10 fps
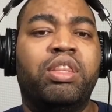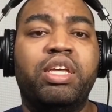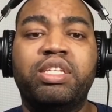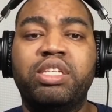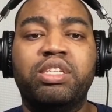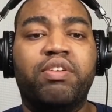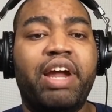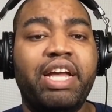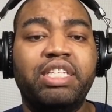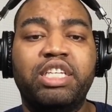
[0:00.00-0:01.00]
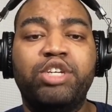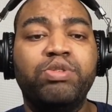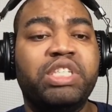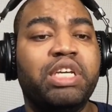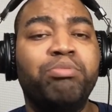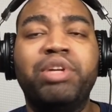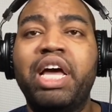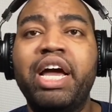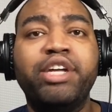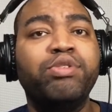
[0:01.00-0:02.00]
This is crazy. You see
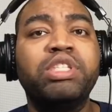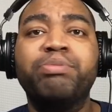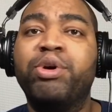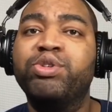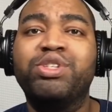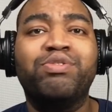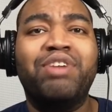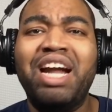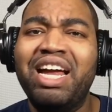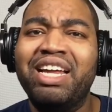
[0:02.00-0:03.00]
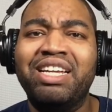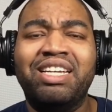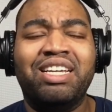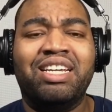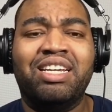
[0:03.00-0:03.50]
blood, you're supposed to run.